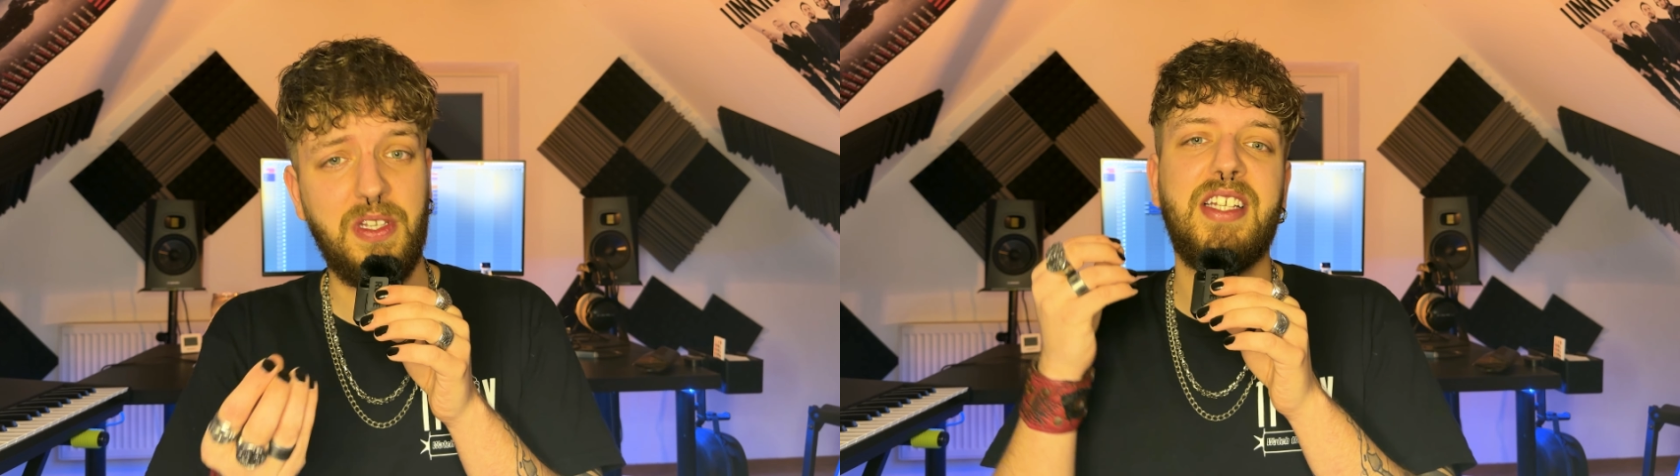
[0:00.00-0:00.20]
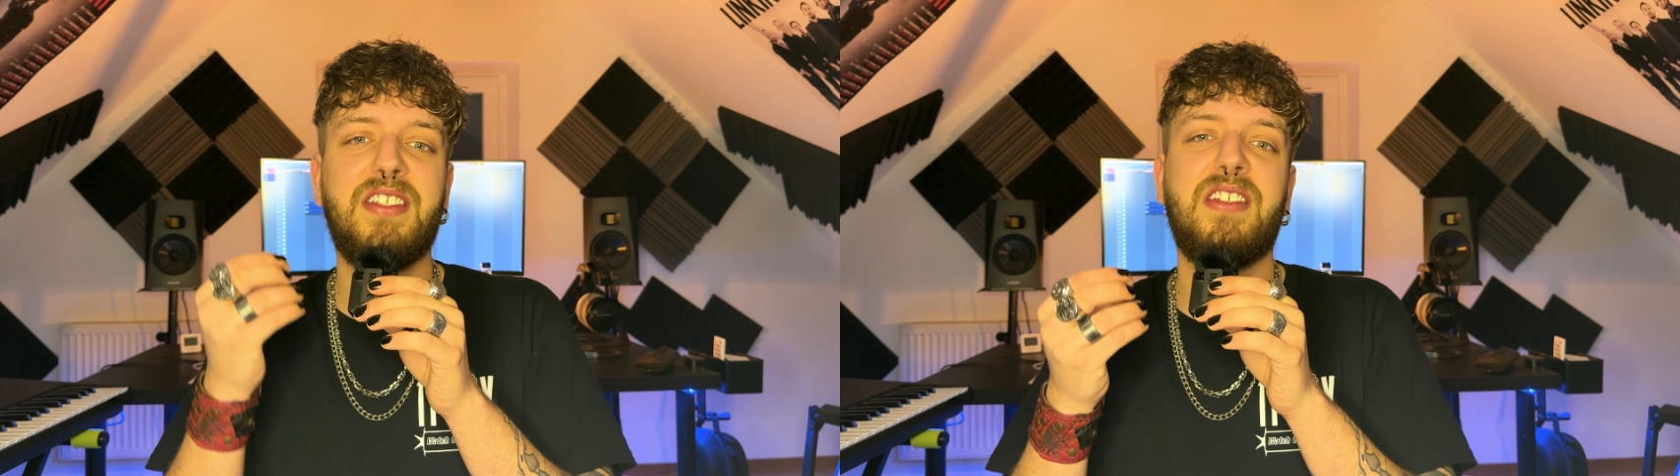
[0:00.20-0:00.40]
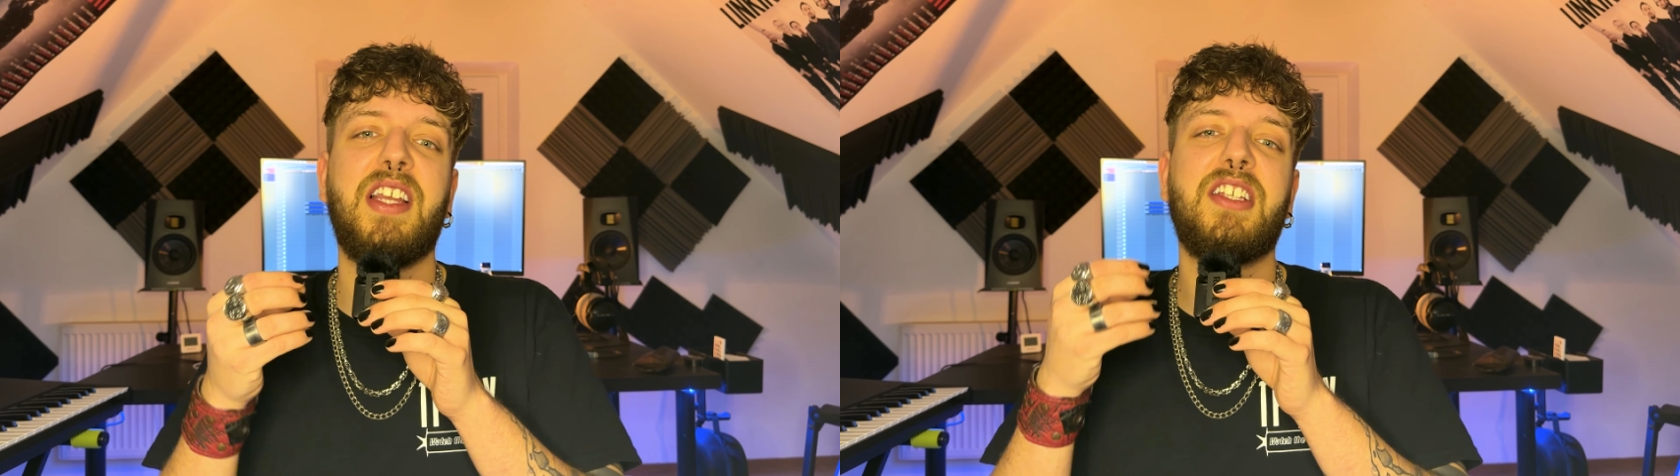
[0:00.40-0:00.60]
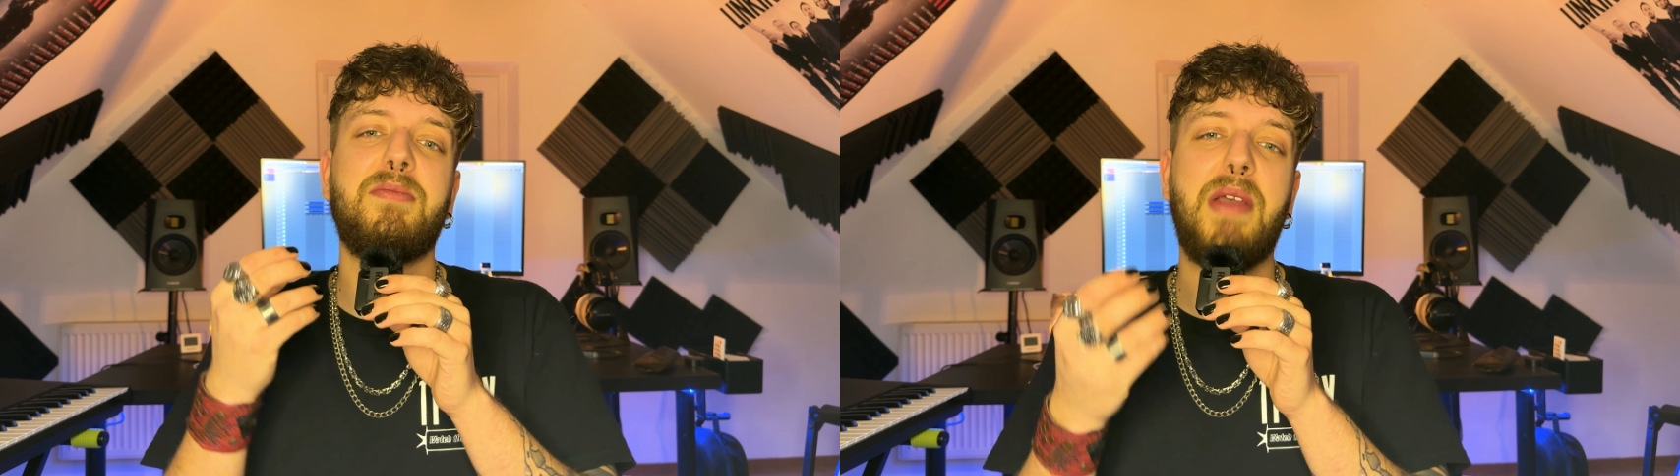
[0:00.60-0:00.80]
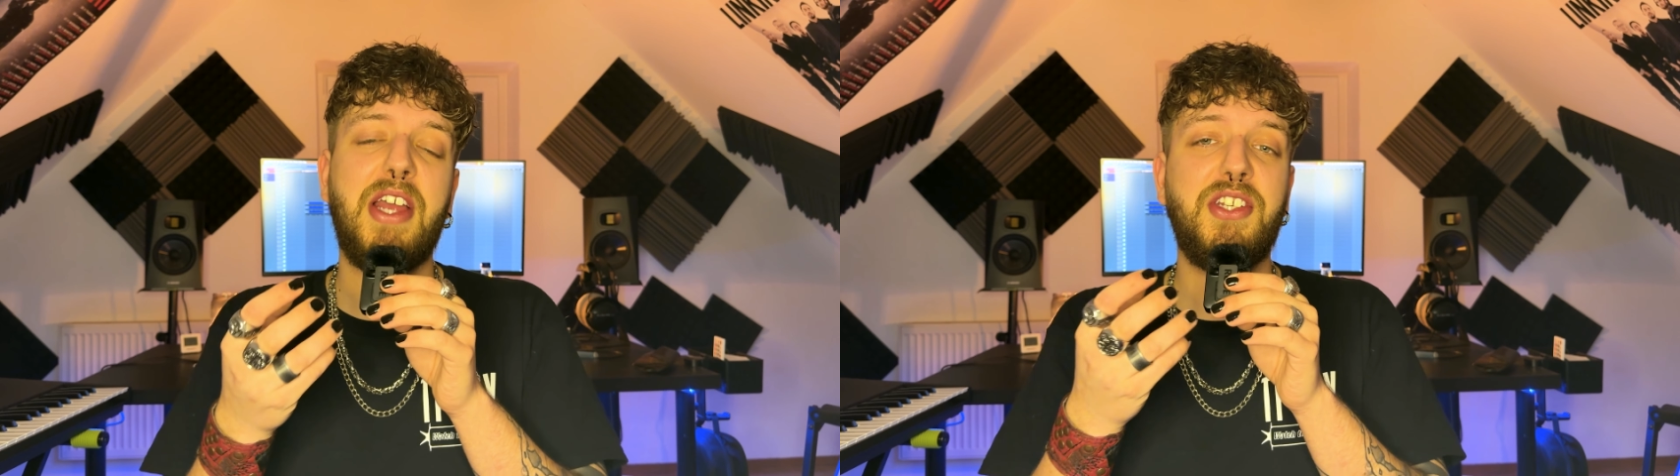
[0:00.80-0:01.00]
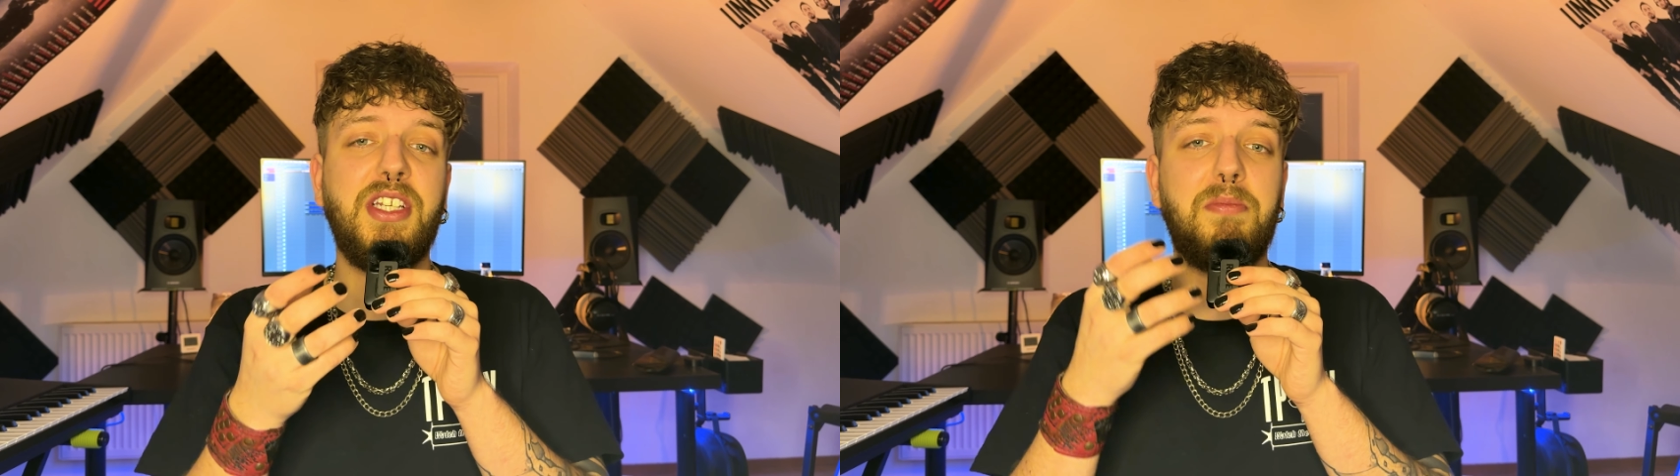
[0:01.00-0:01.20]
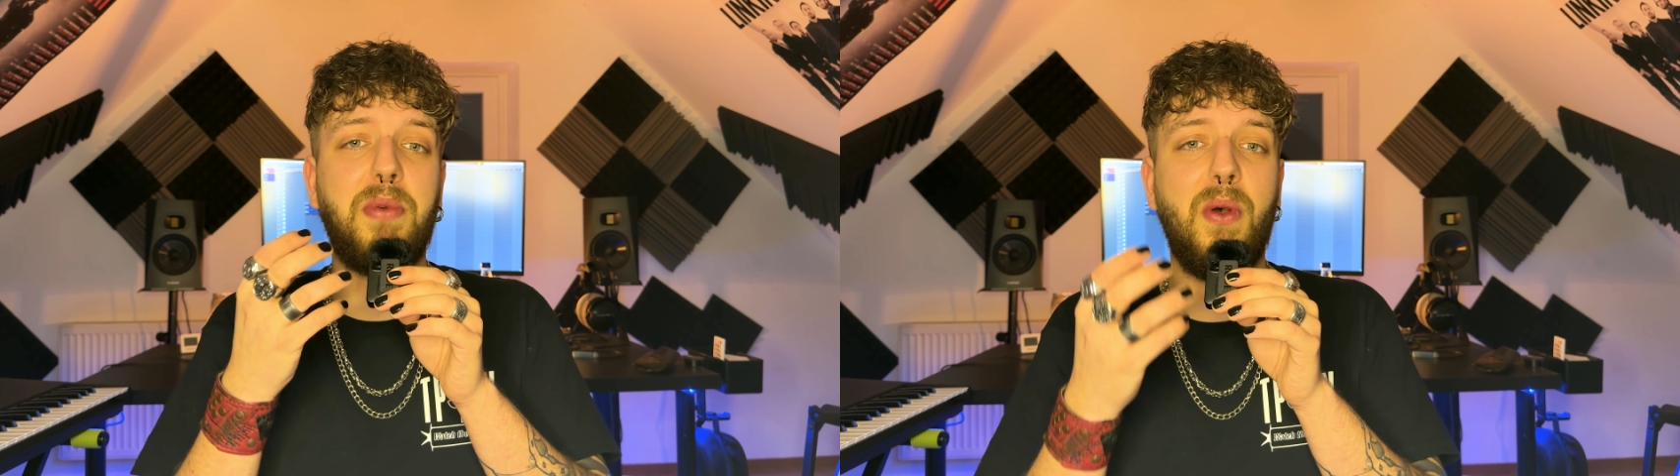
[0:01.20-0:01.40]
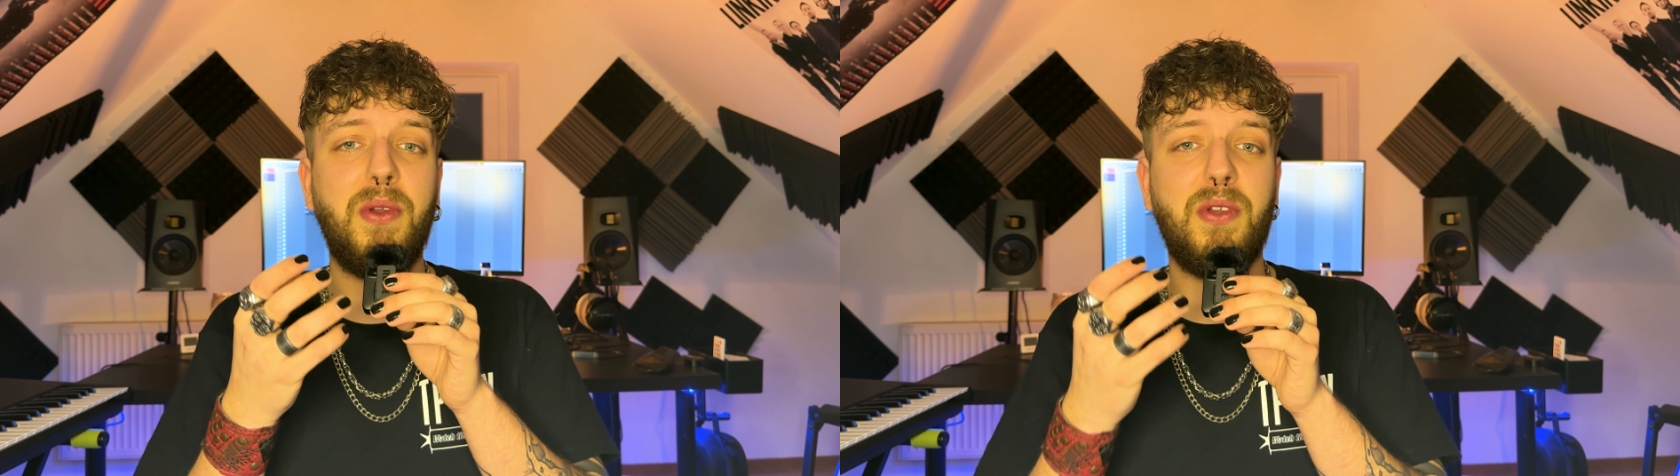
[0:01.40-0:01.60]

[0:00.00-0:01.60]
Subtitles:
is like smashing the point